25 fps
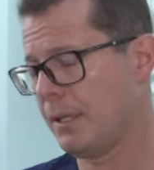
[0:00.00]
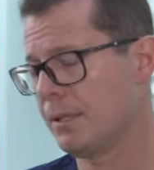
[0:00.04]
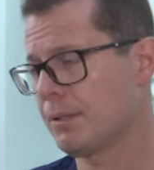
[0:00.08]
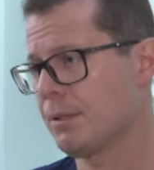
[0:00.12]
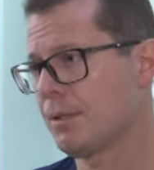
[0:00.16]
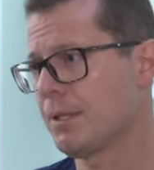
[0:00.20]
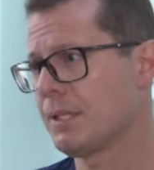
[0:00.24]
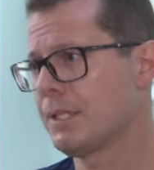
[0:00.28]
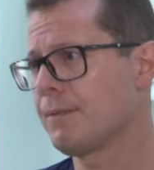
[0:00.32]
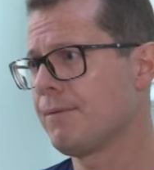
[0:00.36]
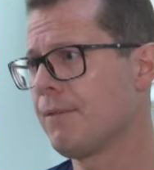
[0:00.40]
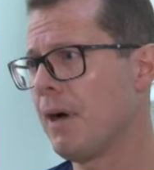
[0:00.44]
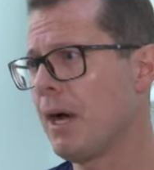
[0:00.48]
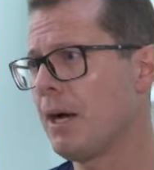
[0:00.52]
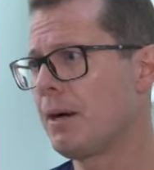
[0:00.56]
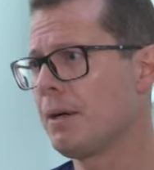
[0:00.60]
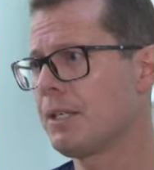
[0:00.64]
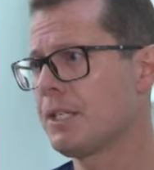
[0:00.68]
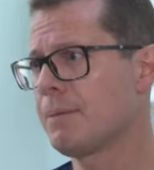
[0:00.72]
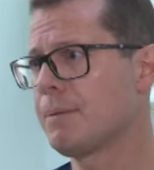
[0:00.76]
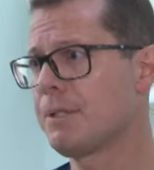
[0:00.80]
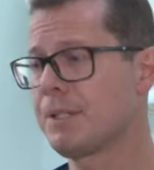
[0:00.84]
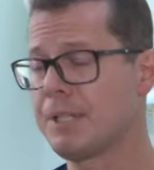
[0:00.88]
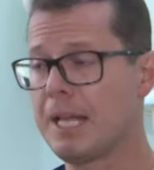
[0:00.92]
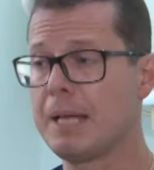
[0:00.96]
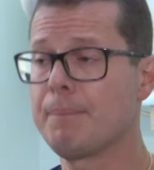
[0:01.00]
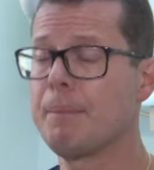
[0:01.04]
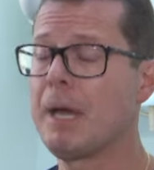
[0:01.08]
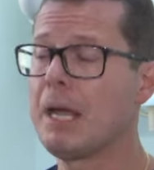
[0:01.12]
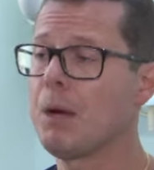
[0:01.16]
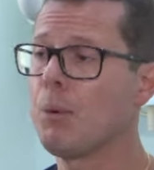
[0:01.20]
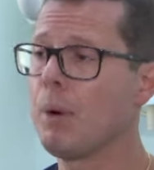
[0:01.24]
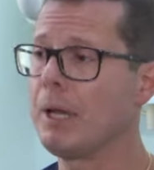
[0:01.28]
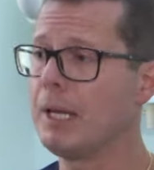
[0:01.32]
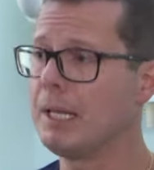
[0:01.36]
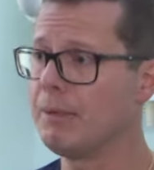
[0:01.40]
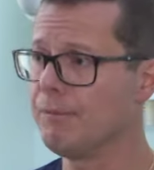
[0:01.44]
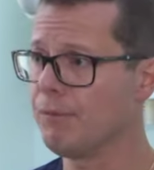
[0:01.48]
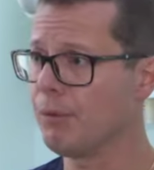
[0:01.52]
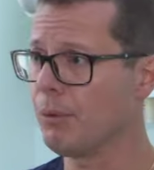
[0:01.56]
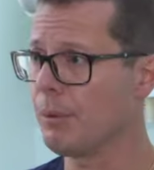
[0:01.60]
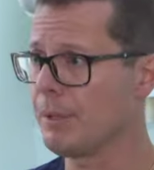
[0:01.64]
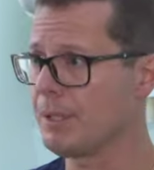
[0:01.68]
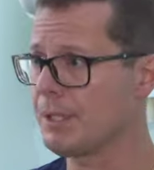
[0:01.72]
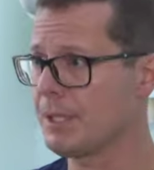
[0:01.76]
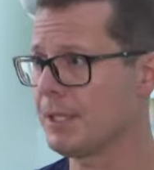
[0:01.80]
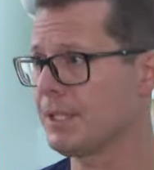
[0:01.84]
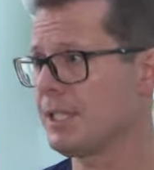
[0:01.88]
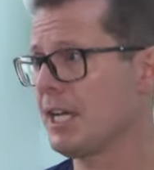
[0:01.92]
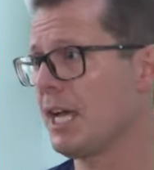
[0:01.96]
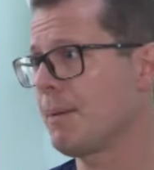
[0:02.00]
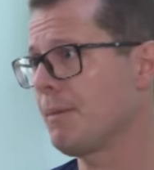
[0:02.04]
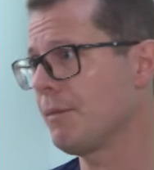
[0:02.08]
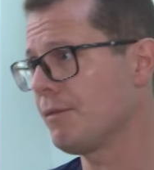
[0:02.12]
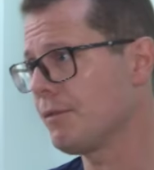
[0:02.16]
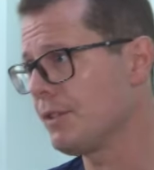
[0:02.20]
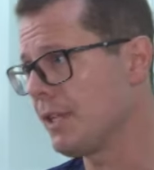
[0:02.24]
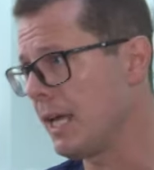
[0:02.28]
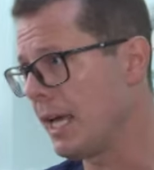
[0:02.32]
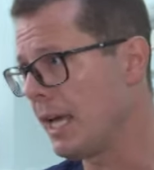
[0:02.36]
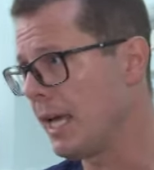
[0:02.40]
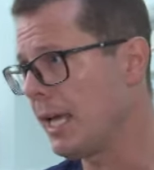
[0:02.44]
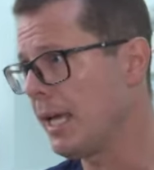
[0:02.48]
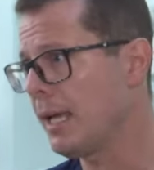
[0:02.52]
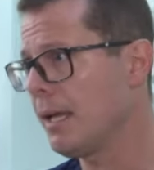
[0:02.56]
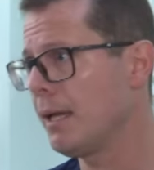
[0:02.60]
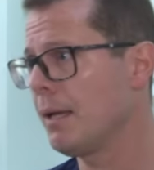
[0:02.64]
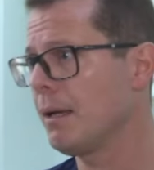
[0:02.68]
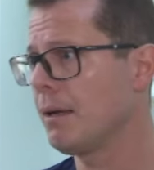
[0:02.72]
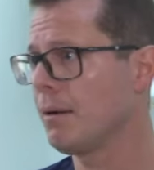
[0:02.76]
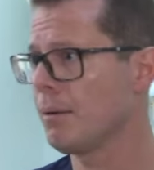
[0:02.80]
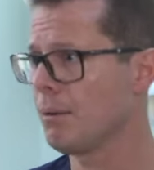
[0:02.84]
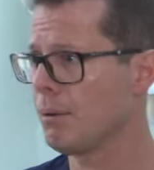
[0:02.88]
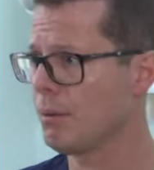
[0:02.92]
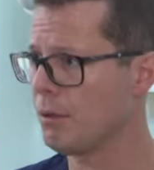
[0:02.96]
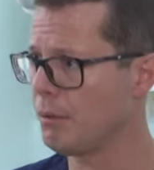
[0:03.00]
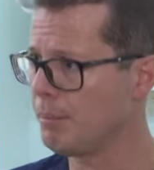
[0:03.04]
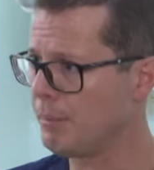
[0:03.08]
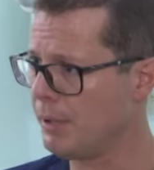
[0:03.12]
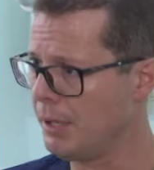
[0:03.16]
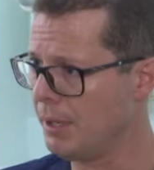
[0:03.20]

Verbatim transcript: to this virus because that may well influence the time of day or the